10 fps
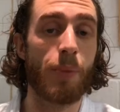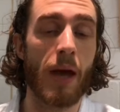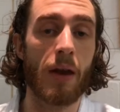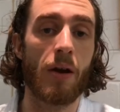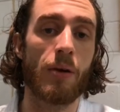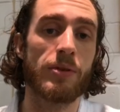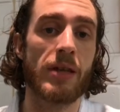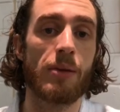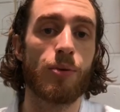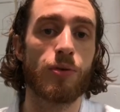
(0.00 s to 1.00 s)
Japan, I was
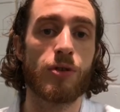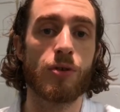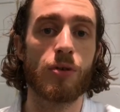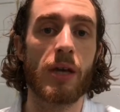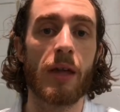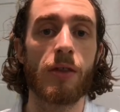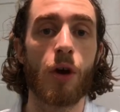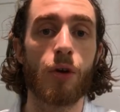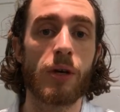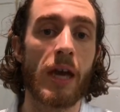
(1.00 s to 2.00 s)
able to do
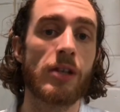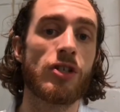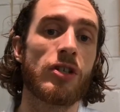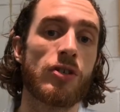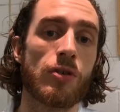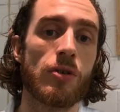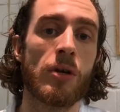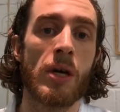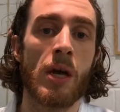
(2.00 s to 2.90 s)
kendo, kenjutsu,